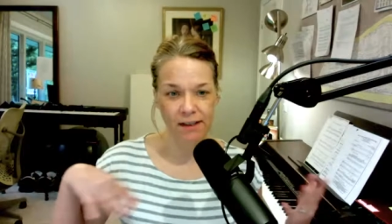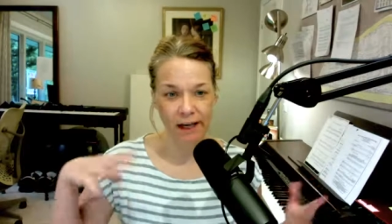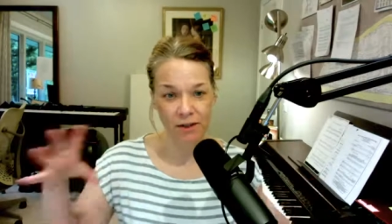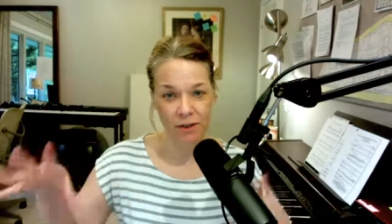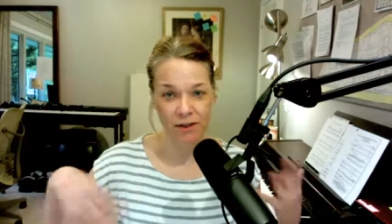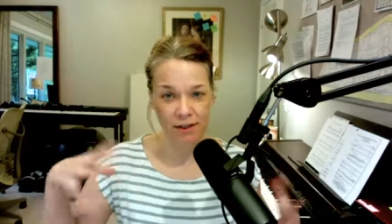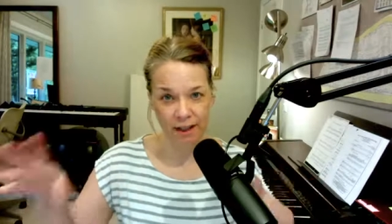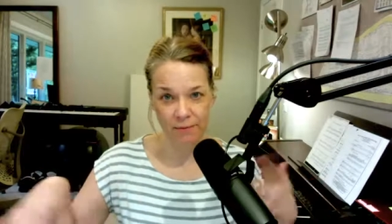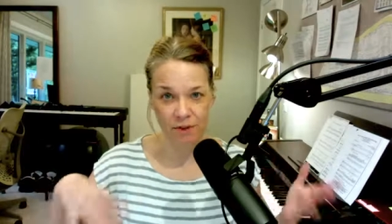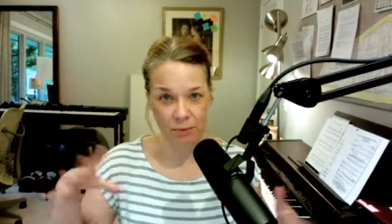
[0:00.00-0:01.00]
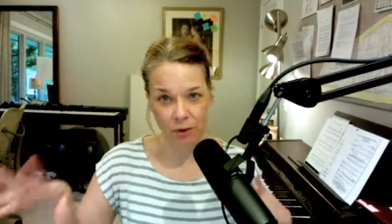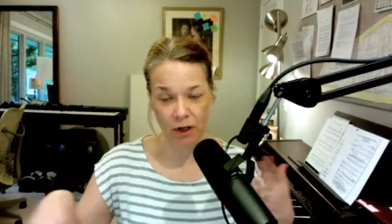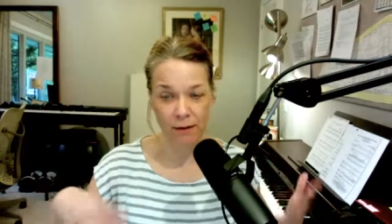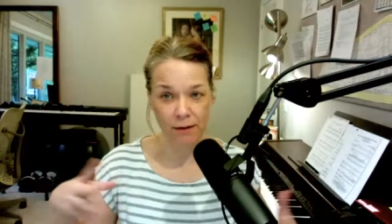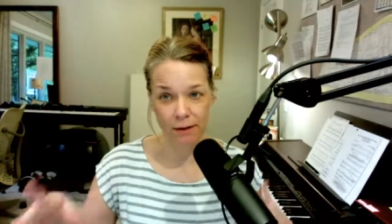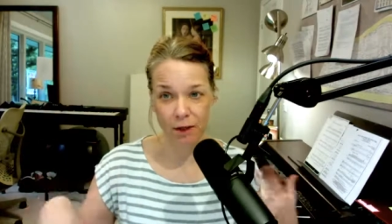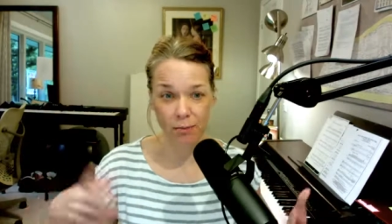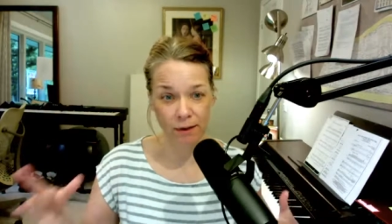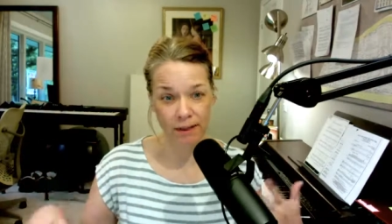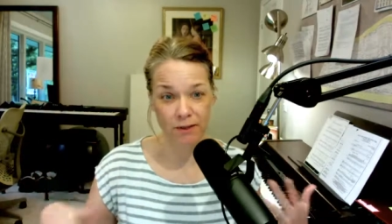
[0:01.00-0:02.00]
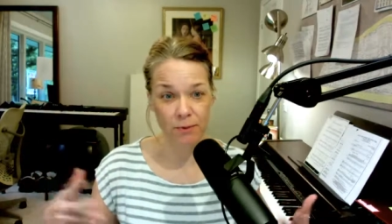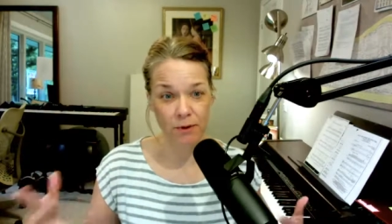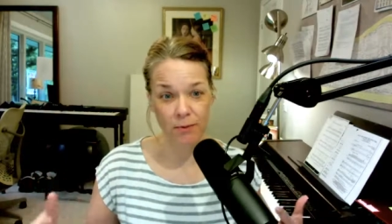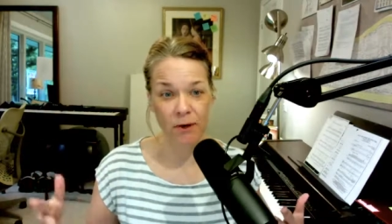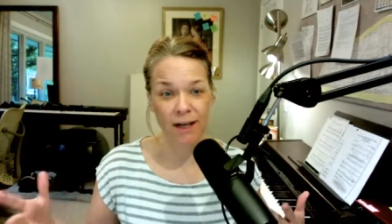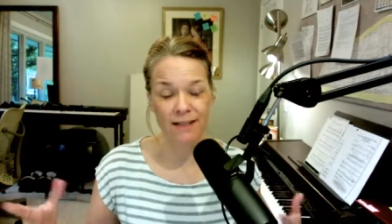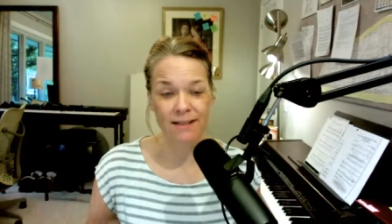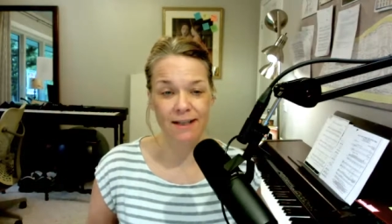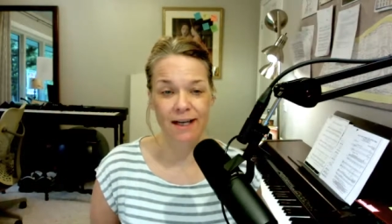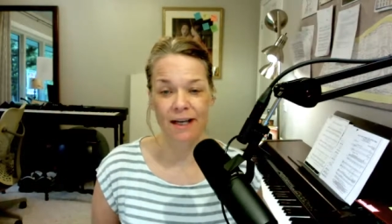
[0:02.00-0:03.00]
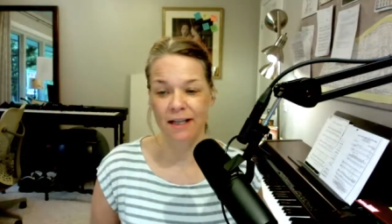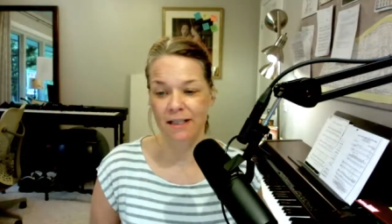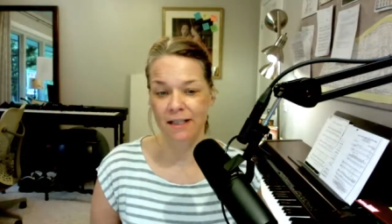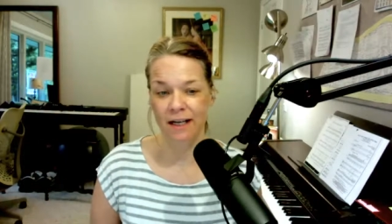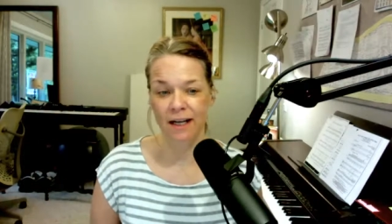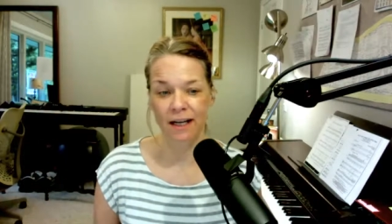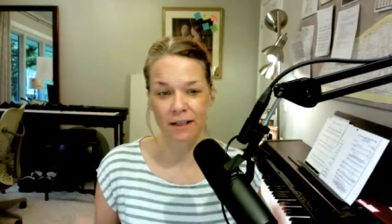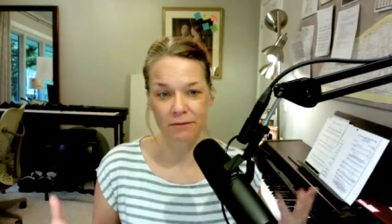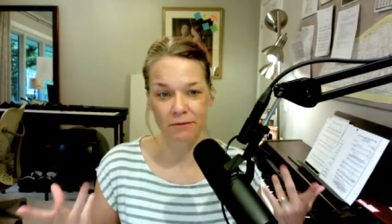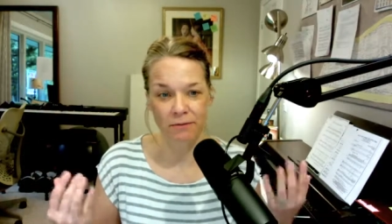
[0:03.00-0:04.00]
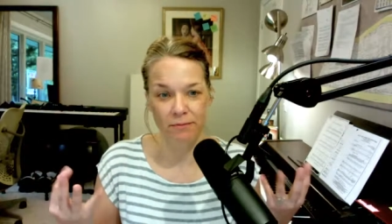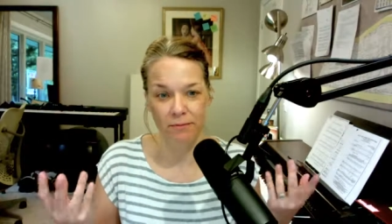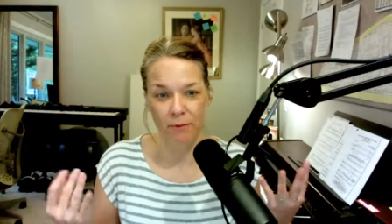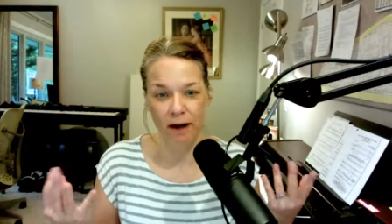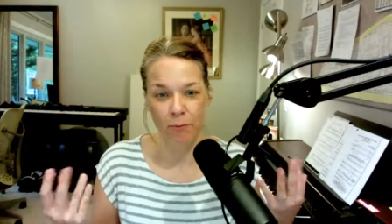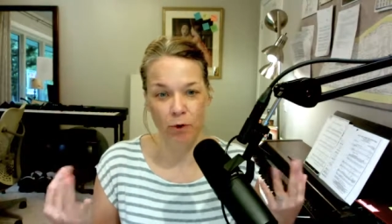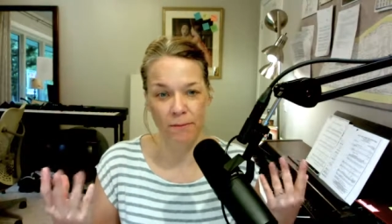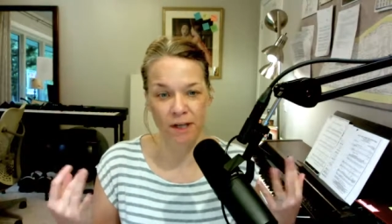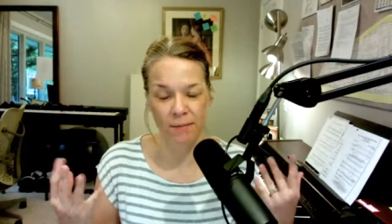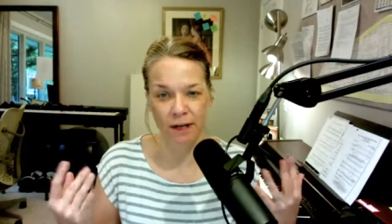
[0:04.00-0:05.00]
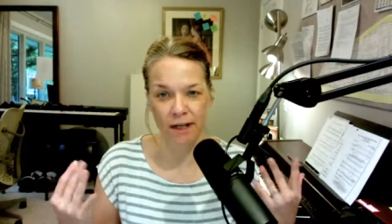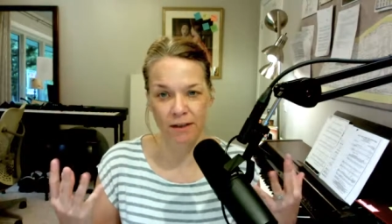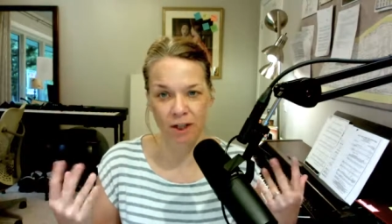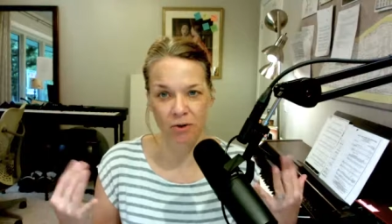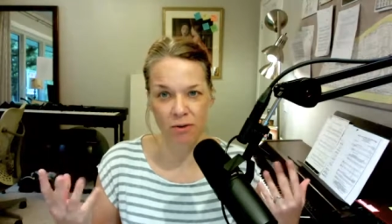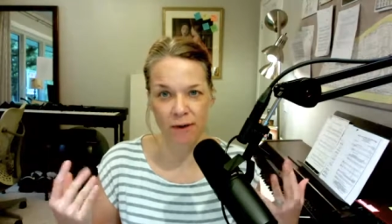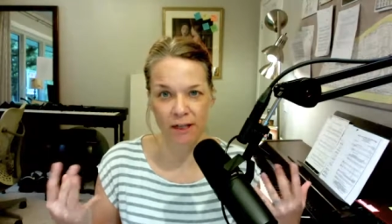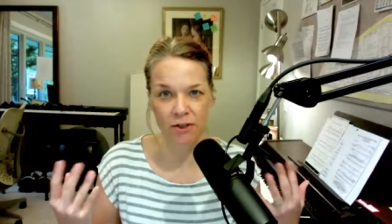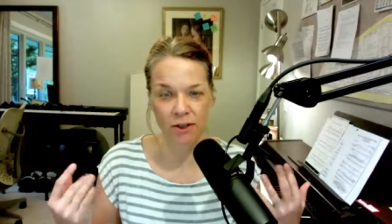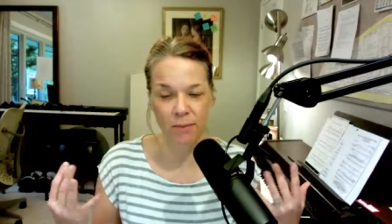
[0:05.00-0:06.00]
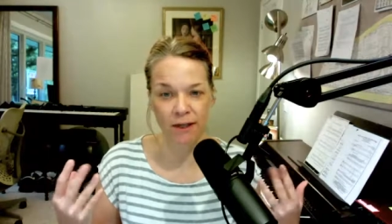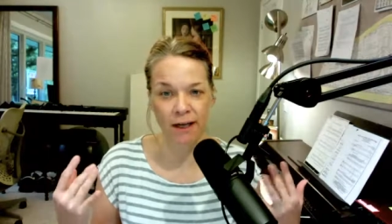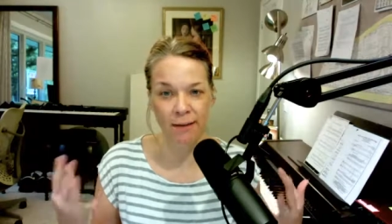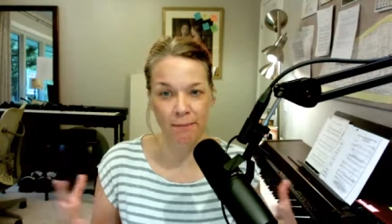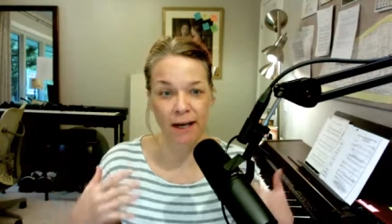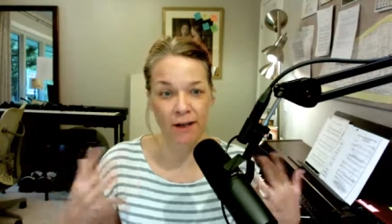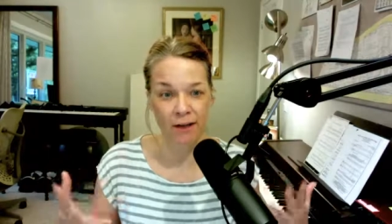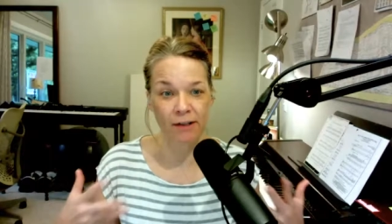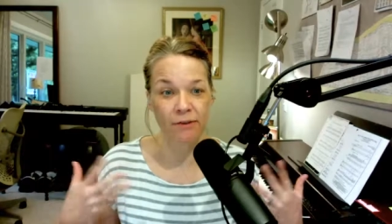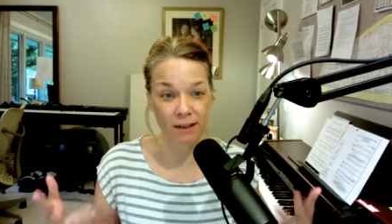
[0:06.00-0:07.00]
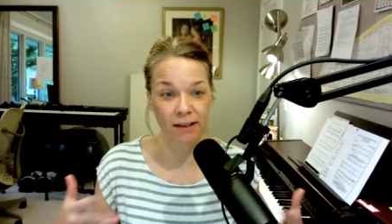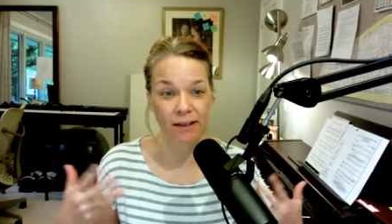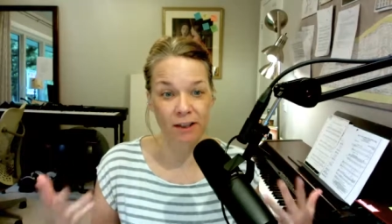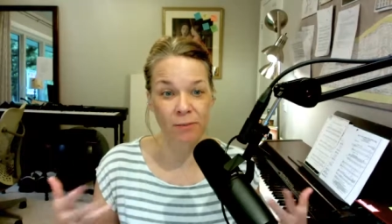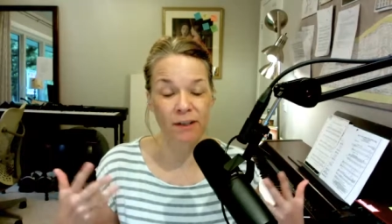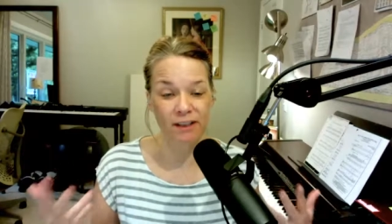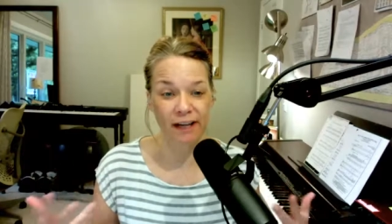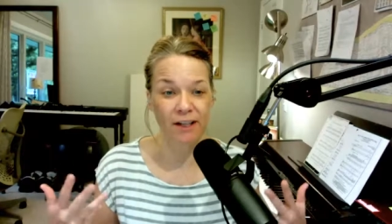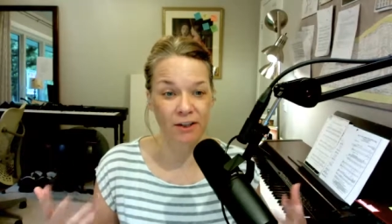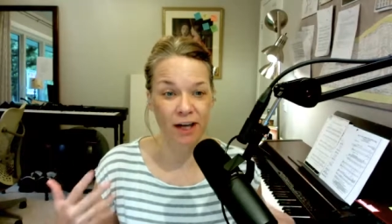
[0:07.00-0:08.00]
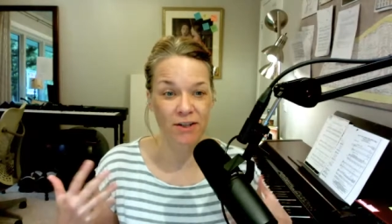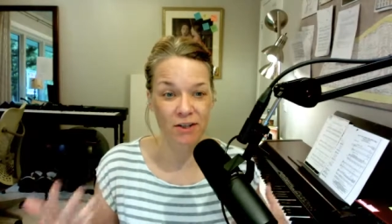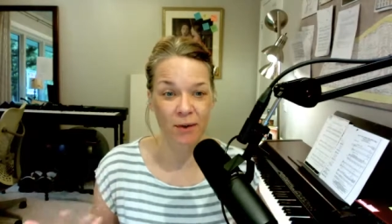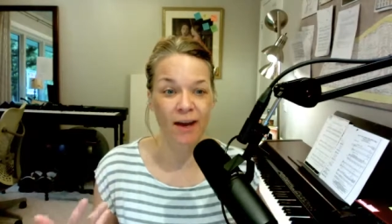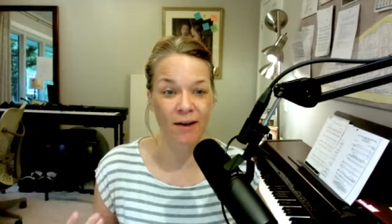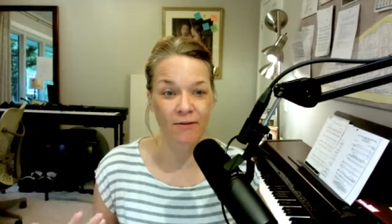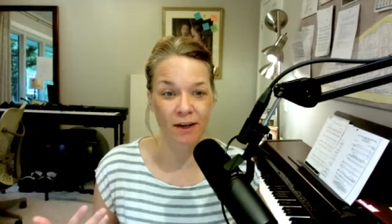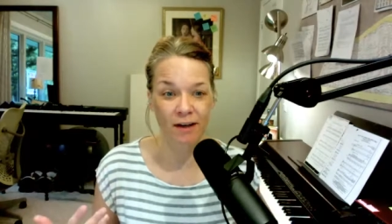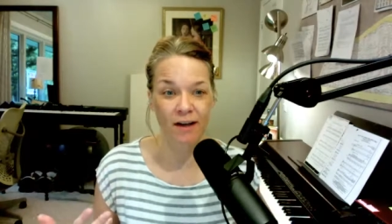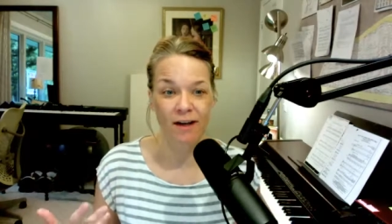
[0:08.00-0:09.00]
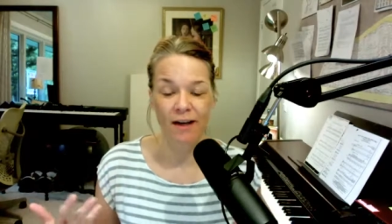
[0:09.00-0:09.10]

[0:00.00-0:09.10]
I took the time to work on the lower place where it was. And I warmed up that lower range a little bit and made all of it a little bit lighter, not so heavy.